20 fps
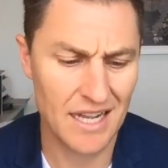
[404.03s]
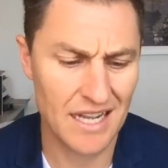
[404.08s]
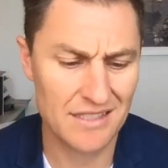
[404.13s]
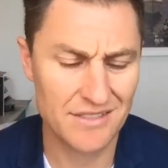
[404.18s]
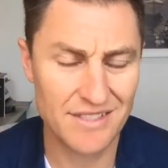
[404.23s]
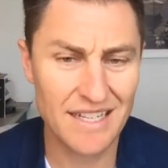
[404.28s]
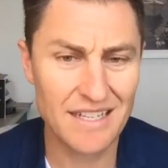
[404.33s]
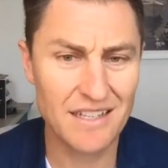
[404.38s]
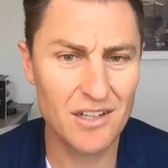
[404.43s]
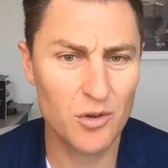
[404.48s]

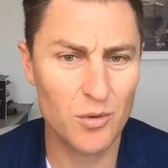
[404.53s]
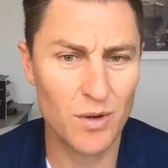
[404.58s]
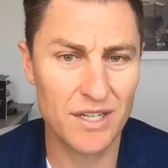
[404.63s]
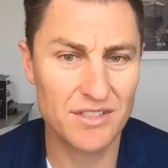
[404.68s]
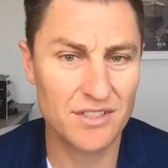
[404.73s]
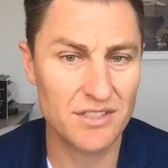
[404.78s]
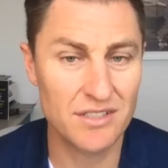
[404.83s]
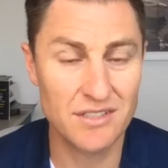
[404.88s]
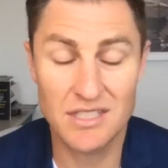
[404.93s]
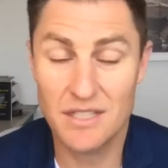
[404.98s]
Second
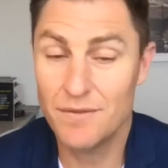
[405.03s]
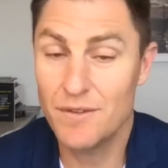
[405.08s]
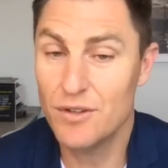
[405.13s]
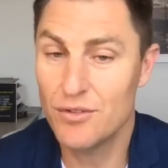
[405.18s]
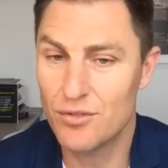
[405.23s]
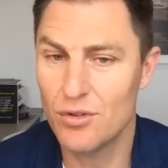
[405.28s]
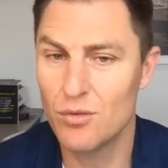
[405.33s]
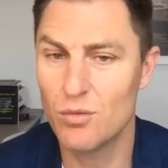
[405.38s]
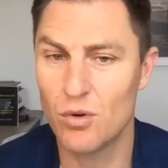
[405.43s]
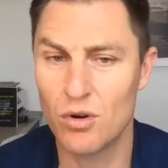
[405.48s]
question is, if you
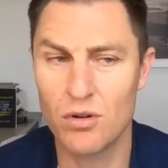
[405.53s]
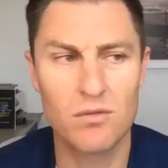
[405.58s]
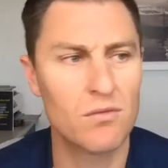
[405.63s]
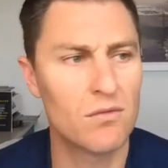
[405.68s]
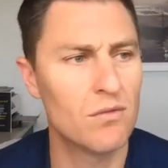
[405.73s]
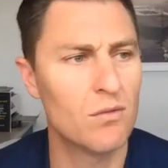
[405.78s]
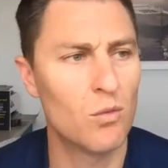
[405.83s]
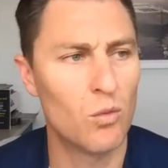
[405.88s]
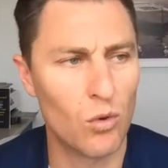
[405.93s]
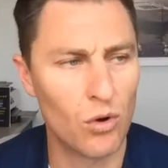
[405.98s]
do
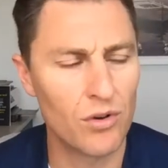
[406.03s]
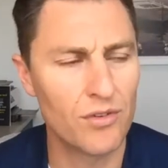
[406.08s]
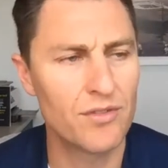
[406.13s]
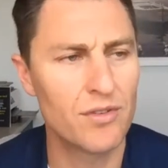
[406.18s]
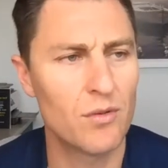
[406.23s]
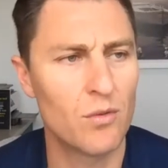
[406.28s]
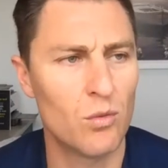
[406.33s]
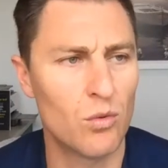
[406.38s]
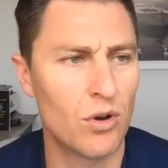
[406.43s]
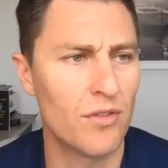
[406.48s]
want
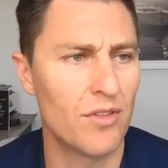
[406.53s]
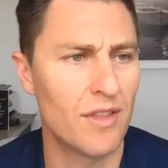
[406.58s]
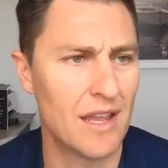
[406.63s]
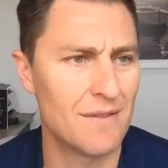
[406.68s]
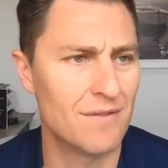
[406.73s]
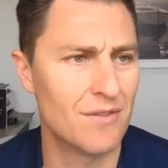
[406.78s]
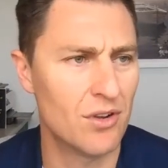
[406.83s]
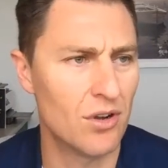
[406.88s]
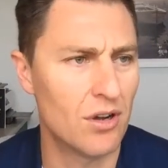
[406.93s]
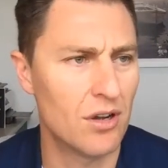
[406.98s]
what
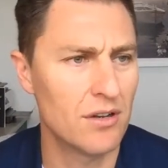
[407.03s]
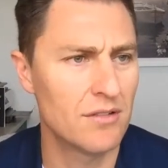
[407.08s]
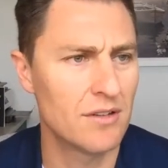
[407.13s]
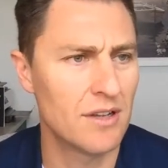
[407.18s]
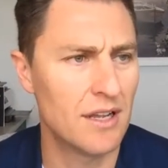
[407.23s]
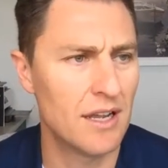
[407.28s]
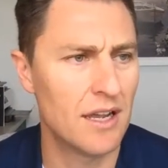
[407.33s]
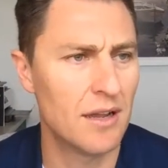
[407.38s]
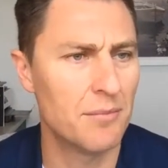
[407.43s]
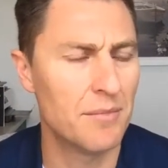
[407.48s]
they've got,
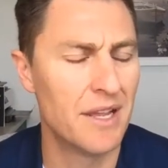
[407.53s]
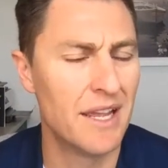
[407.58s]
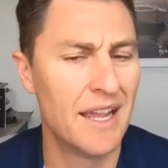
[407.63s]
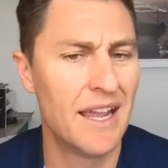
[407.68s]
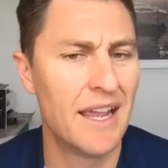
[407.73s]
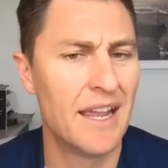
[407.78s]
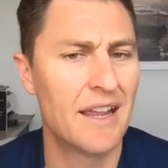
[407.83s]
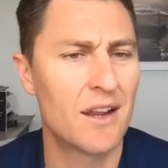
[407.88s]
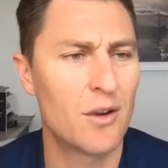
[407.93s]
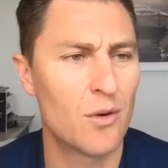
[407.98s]

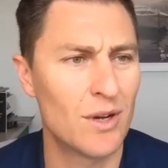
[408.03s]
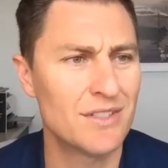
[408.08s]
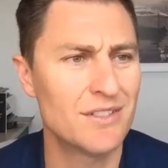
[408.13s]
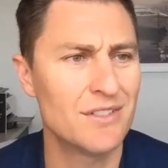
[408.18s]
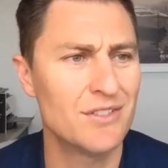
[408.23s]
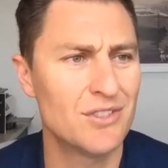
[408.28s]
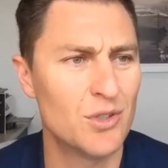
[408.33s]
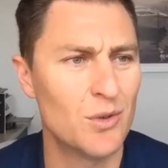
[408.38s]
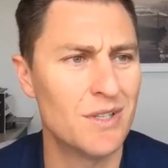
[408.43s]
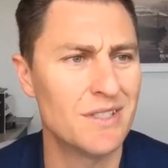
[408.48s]

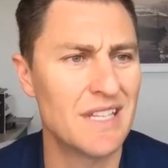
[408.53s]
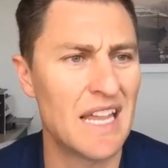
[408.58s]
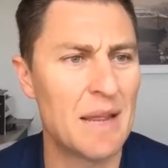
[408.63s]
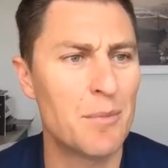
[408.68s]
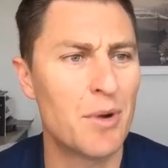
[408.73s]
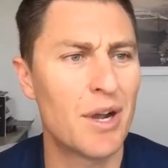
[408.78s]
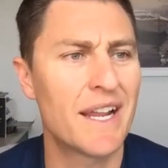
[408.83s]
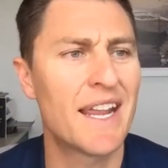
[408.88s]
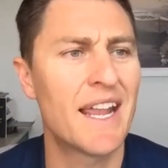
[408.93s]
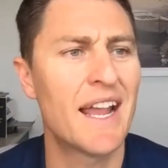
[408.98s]
question two is,
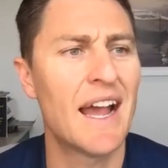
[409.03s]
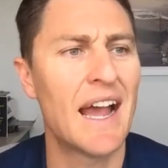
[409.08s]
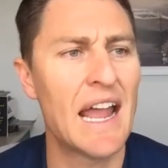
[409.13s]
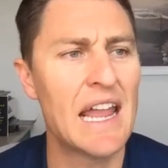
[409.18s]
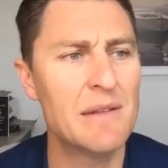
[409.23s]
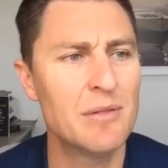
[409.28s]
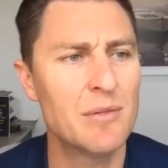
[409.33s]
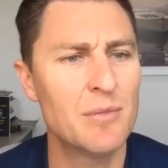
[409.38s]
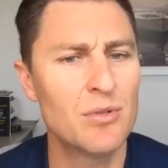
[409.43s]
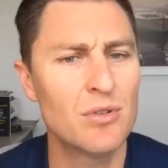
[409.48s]
am I
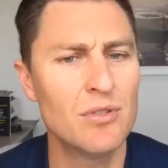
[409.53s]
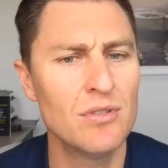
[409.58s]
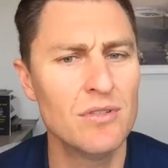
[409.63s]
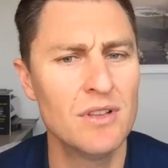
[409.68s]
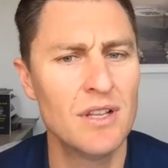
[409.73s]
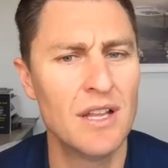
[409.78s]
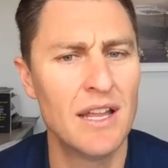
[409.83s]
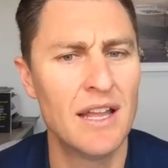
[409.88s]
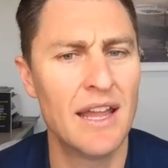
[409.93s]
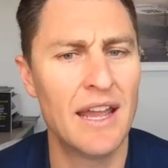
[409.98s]

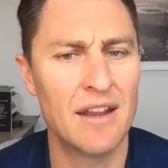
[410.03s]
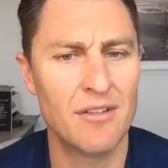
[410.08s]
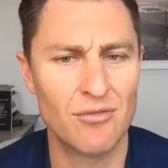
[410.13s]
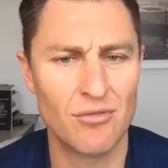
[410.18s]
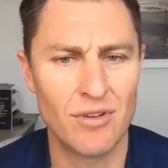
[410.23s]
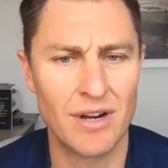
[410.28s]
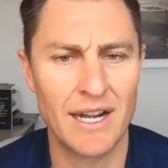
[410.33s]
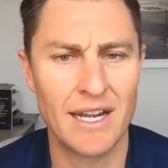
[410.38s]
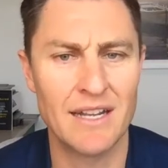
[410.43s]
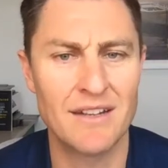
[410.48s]
capable and
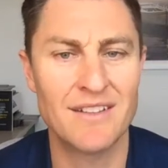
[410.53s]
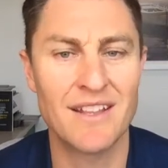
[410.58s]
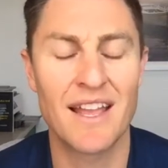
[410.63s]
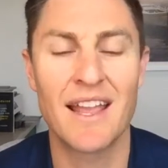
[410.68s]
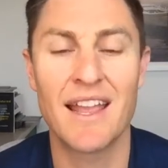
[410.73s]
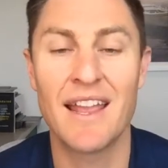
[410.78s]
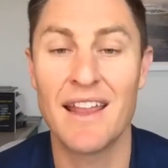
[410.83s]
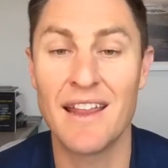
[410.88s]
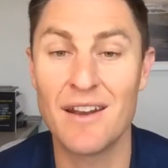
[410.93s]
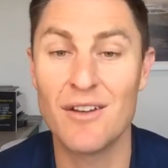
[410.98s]
ready to
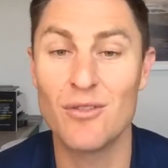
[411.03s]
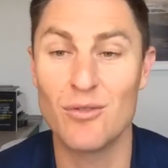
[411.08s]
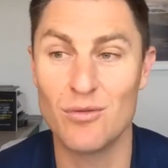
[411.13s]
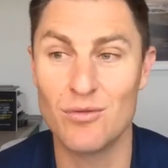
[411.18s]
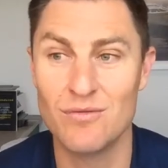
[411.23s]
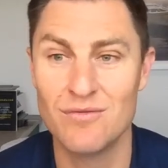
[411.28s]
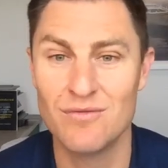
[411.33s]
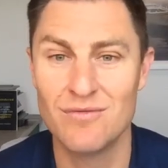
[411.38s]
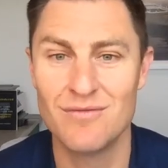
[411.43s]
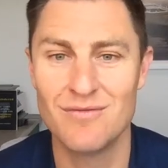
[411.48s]
handle
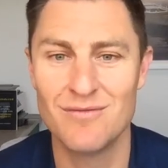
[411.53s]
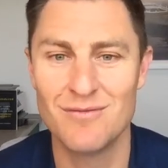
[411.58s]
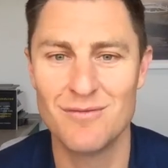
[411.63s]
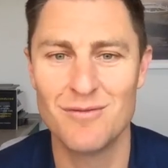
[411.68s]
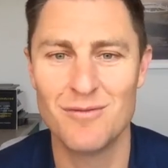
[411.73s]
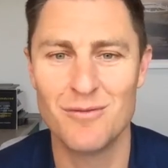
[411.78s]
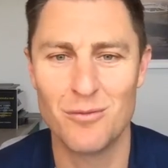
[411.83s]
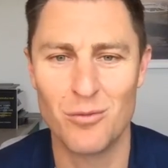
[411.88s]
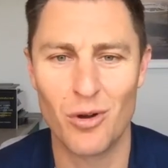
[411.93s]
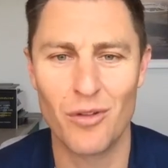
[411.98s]

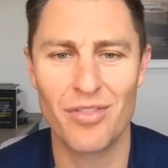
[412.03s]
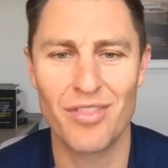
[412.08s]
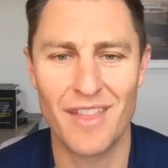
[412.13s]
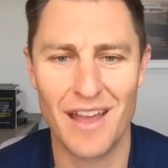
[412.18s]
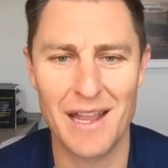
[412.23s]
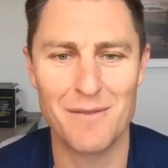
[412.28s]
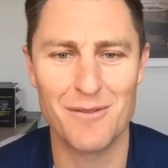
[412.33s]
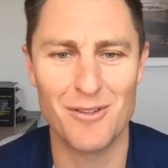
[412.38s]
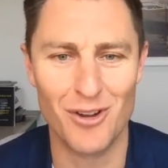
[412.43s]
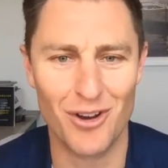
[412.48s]
what
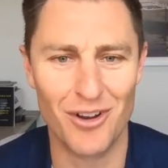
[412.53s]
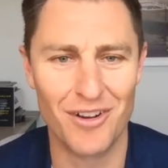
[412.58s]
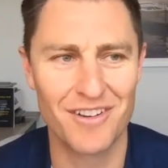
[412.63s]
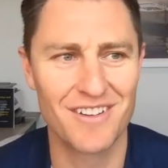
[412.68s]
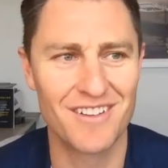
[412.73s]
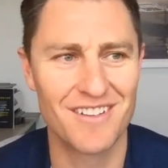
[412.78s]
they've got?